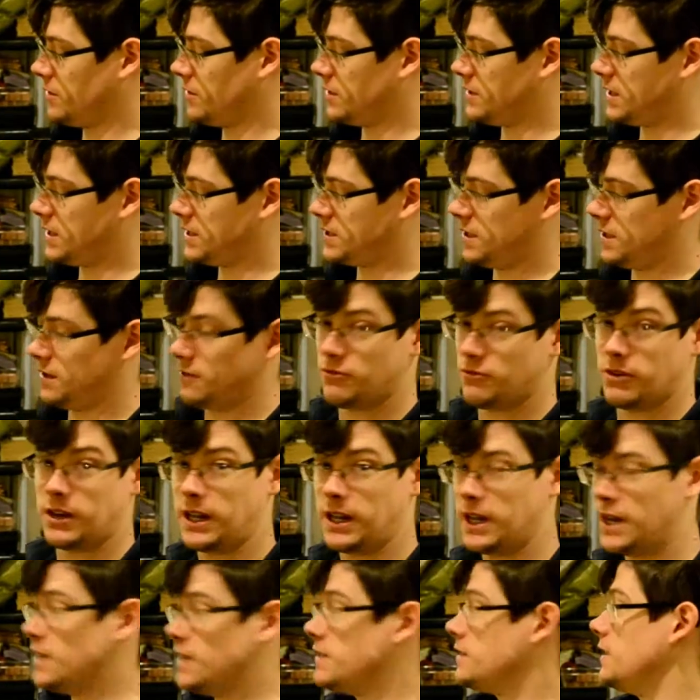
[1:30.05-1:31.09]
It's actually
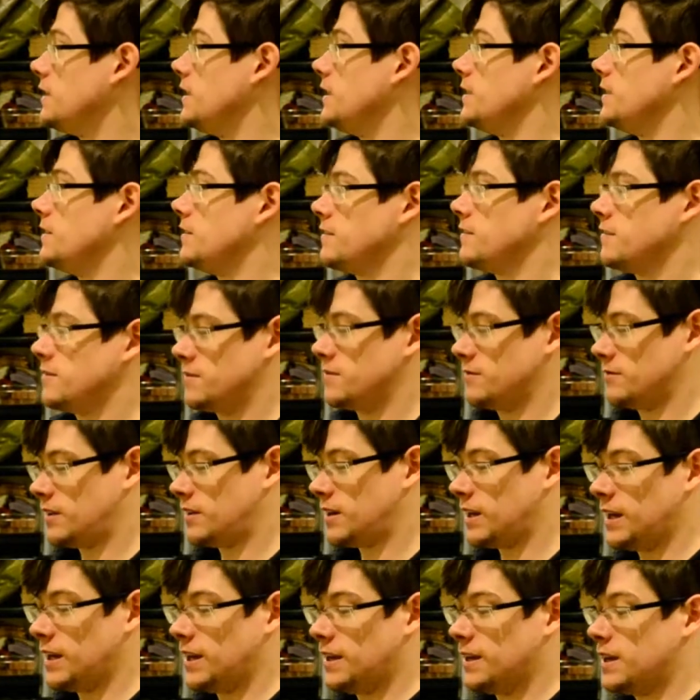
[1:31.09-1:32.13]
really easily
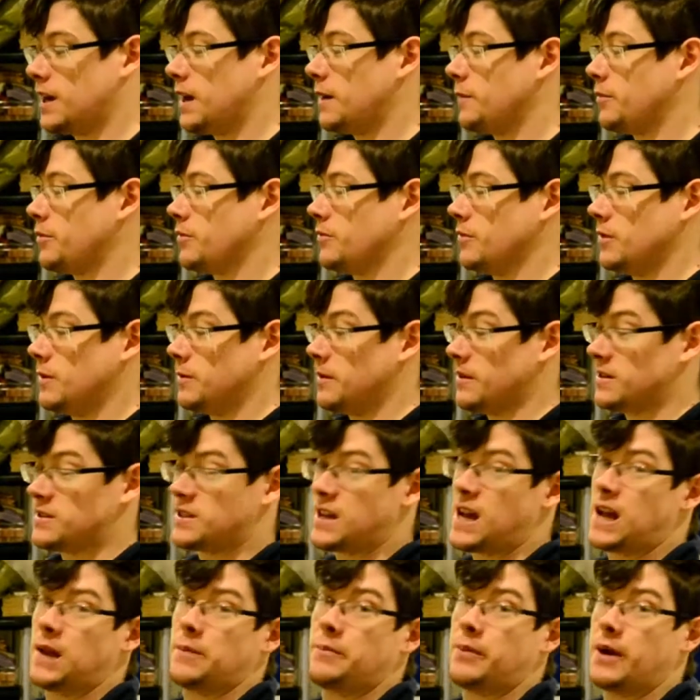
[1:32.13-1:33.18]
cleaned up with a bit of
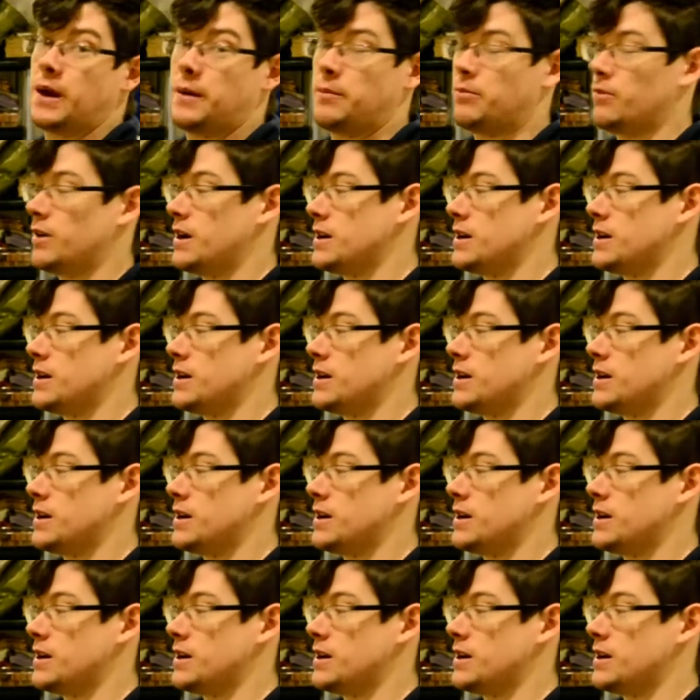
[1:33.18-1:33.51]
sandpaper.